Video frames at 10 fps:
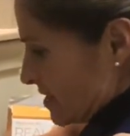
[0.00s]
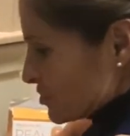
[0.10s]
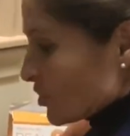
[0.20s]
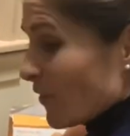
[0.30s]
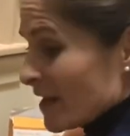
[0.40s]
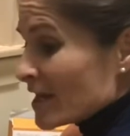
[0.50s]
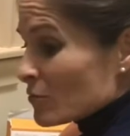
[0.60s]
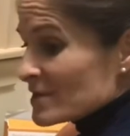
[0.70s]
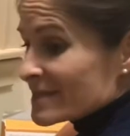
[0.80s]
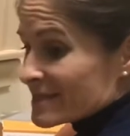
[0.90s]
So it
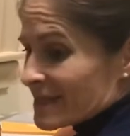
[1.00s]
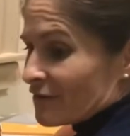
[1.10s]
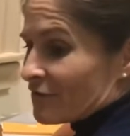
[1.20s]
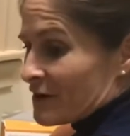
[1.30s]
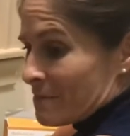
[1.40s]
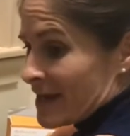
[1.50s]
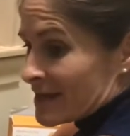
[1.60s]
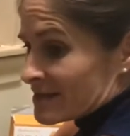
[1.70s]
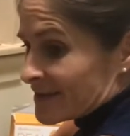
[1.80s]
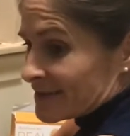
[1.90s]
will still ferment
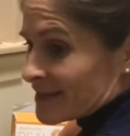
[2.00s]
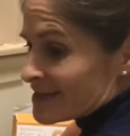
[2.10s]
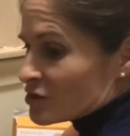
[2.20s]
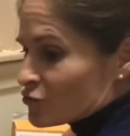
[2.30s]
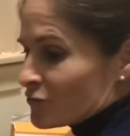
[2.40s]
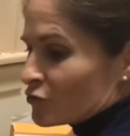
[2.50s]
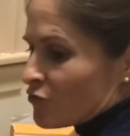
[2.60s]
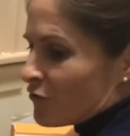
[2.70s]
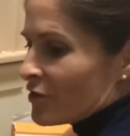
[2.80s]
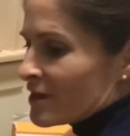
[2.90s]
it these
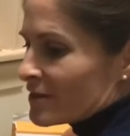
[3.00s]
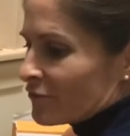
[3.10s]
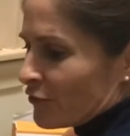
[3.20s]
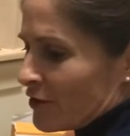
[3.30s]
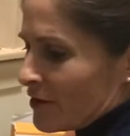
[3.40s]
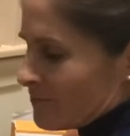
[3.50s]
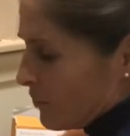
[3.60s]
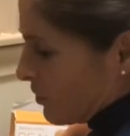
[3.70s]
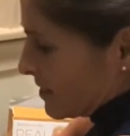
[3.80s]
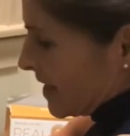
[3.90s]
three
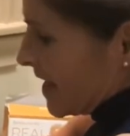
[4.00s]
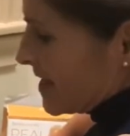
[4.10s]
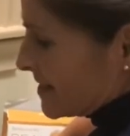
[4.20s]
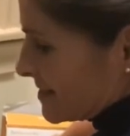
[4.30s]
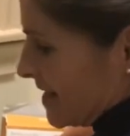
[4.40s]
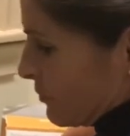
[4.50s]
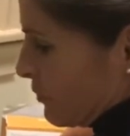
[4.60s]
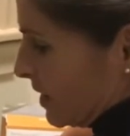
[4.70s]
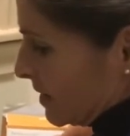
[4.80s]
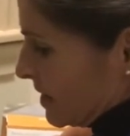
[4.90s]
more days. That
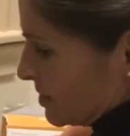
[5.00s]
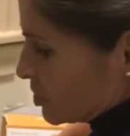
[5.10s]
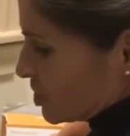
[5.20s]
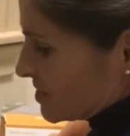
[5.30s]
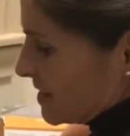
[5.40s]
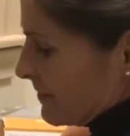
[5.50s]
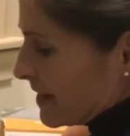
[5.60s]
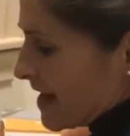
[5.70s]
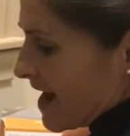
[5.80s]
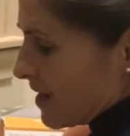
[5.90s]
will just leave it
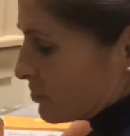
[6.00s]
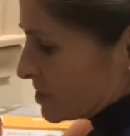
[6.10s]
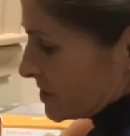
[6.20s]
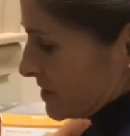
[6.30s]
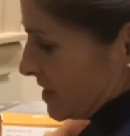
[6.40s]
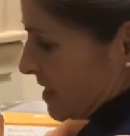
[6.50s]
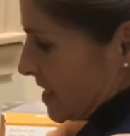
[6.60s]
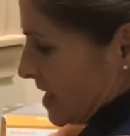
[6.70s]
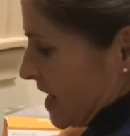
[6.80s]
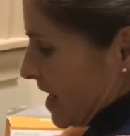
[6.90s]
out
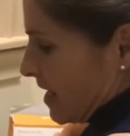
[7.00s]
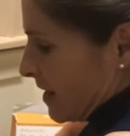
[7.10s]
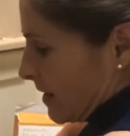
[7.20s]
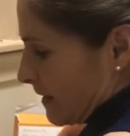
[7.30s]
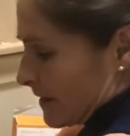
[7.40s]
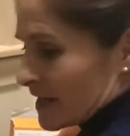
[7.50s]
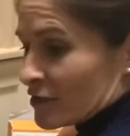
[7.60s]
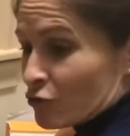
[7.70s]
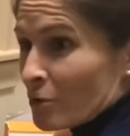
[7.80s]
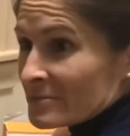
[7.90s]
in
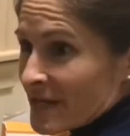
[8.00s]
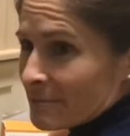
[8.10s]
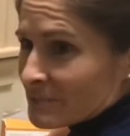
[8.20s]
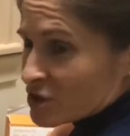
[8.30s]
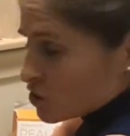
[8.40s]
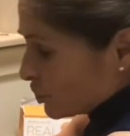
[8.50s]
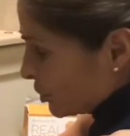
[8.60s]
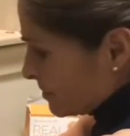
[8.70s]
room temperature.